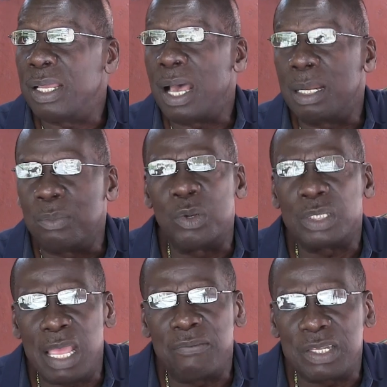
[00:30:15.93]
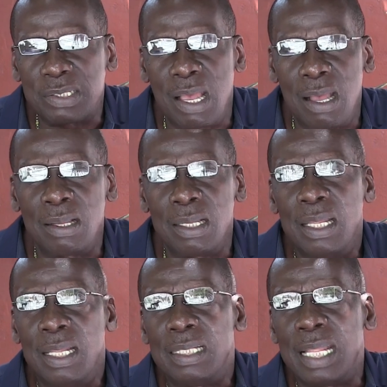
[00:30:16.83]
almost every song
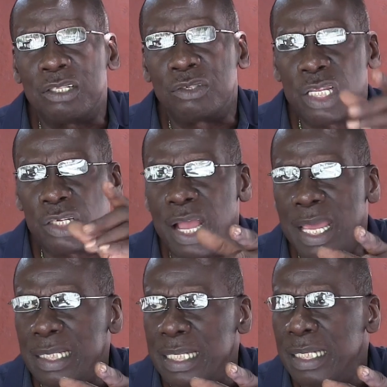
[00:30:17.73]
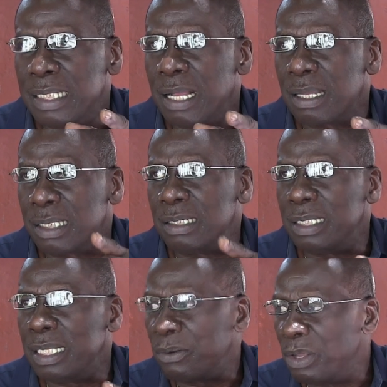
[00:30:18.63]
that Treasure Isle did,
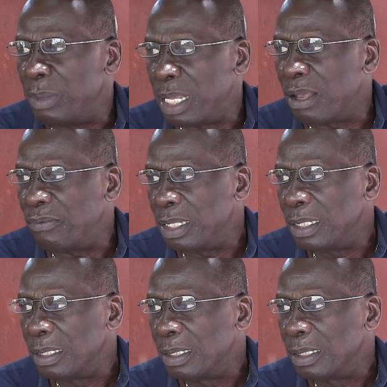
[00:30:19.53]
Coxson did a remake of it.